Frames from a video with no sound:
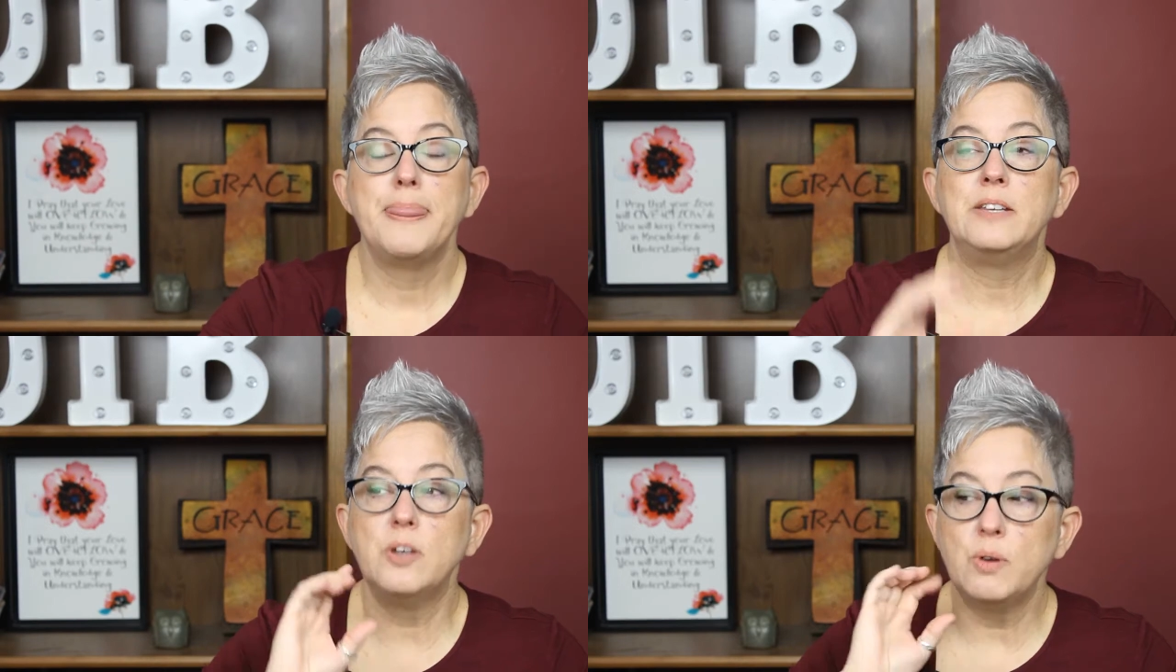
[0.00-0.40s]

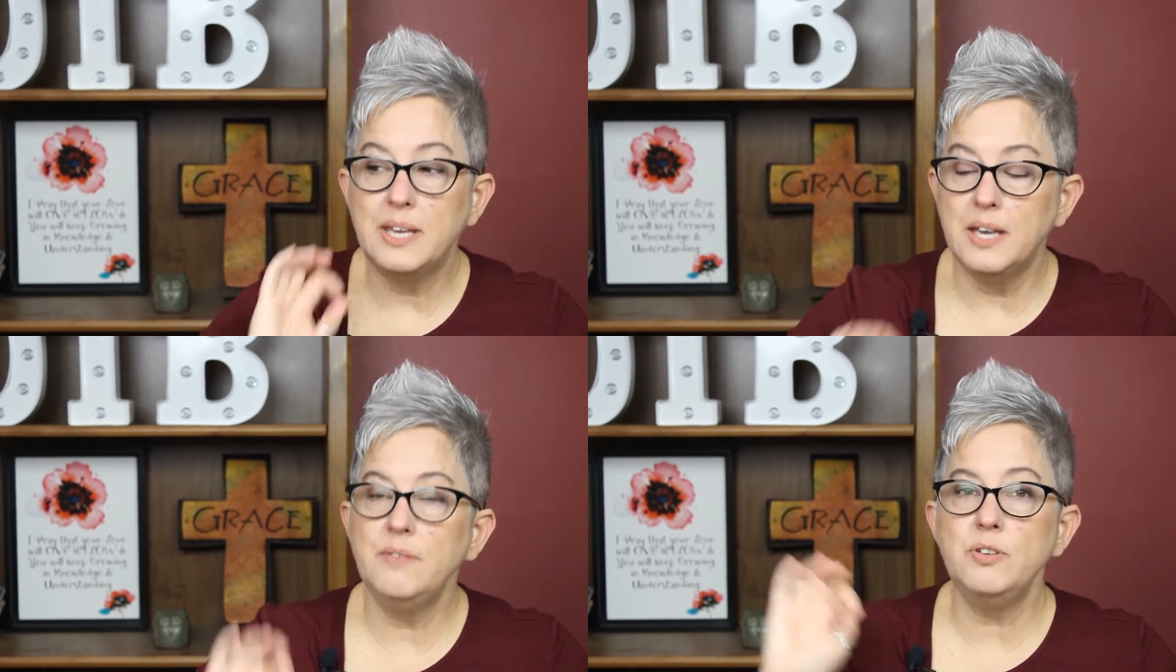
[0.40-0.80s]
So
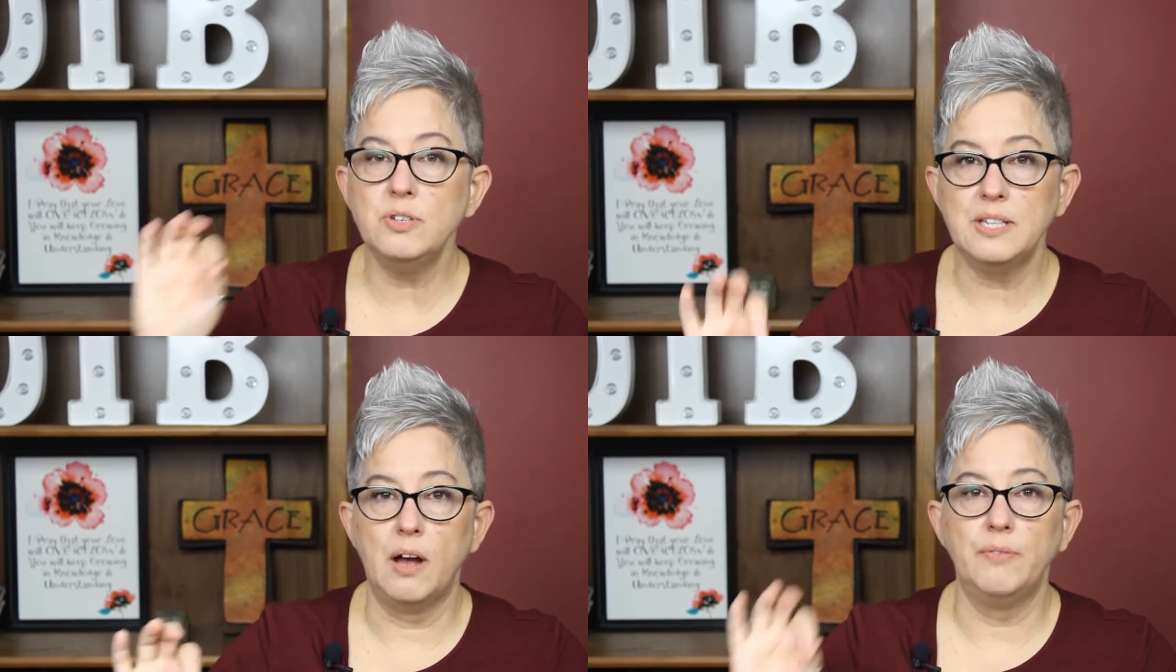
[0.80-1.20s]
give
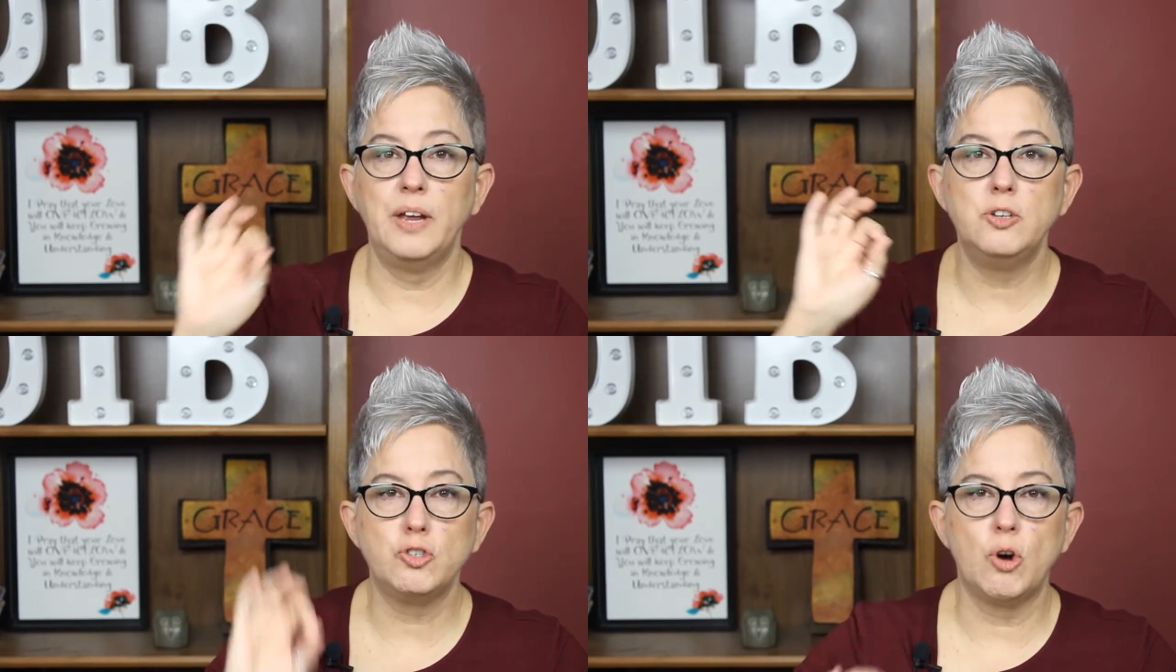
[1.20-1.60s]
yourself
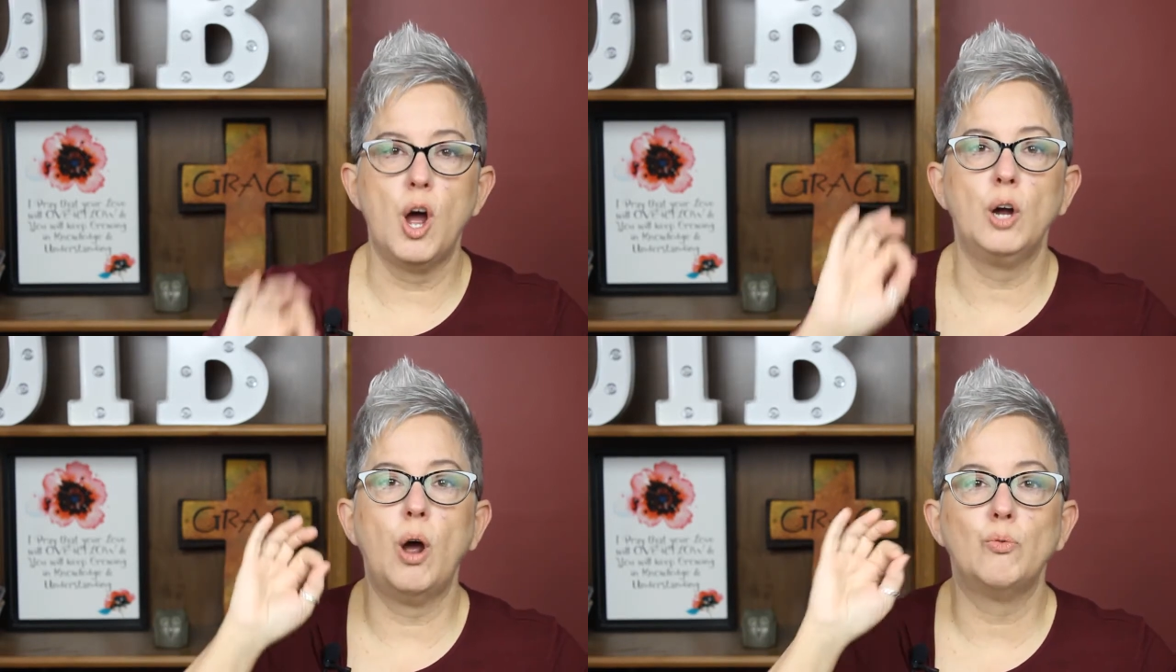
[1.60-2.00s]
a
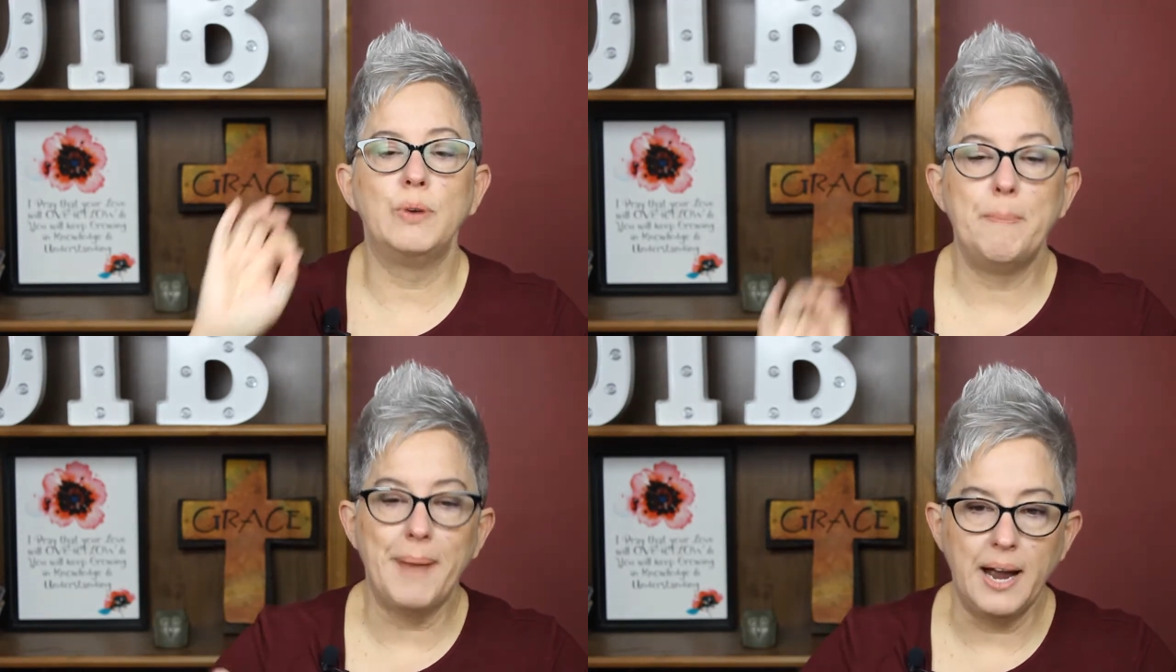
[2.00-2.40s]
strong
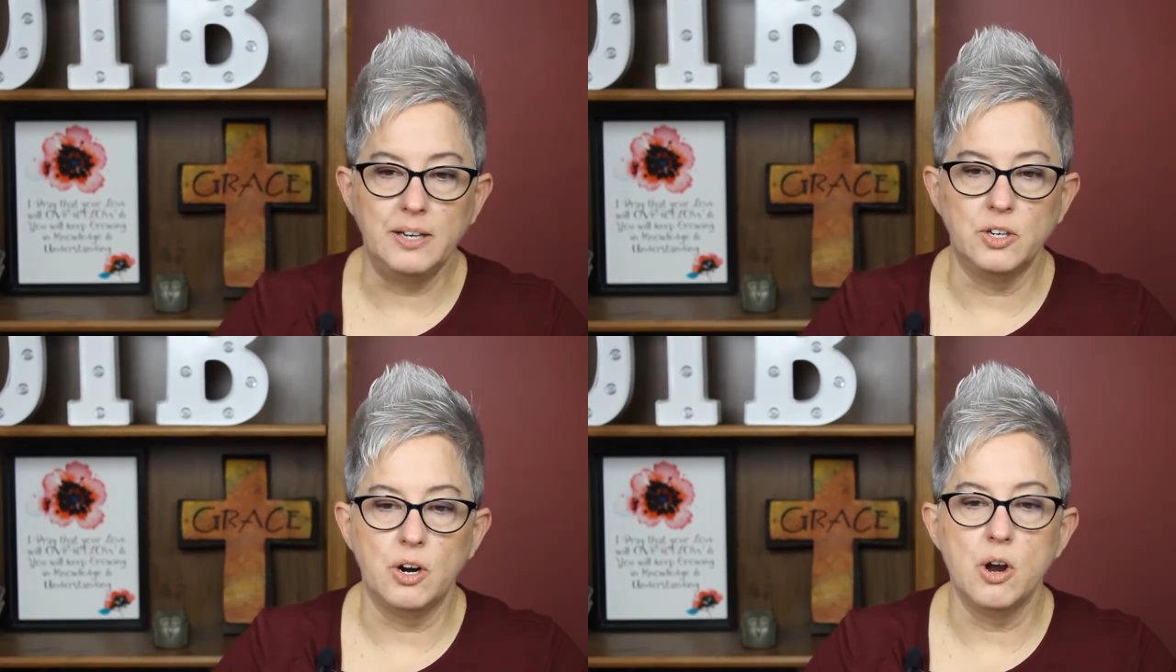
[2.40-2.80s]

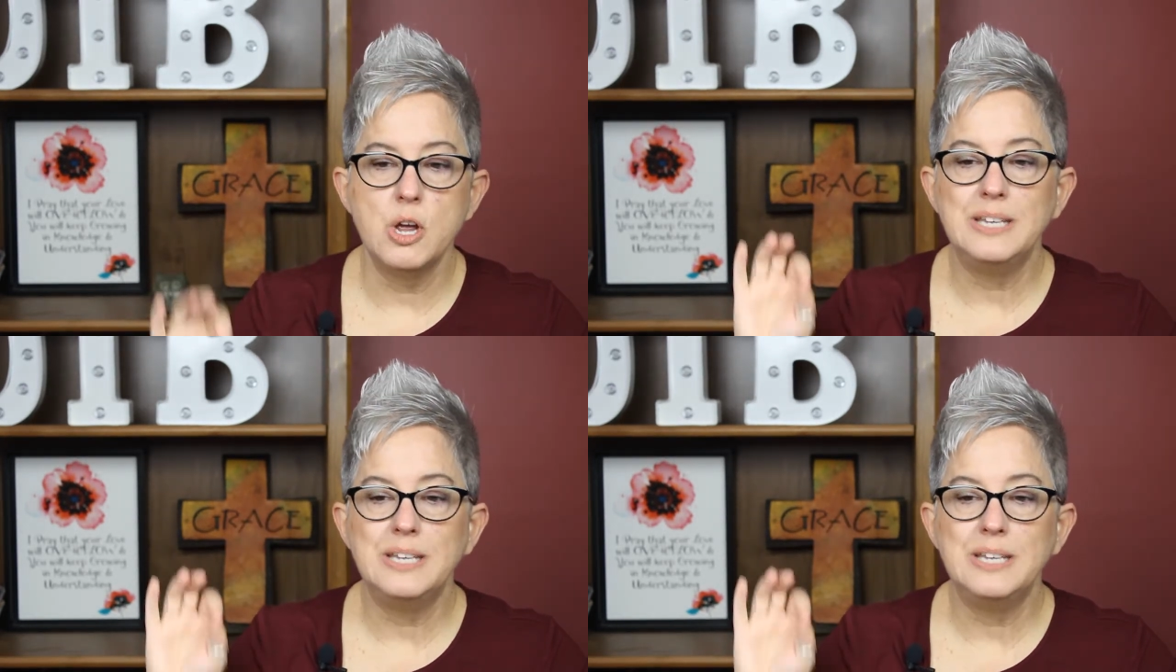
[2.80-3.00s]
reminder,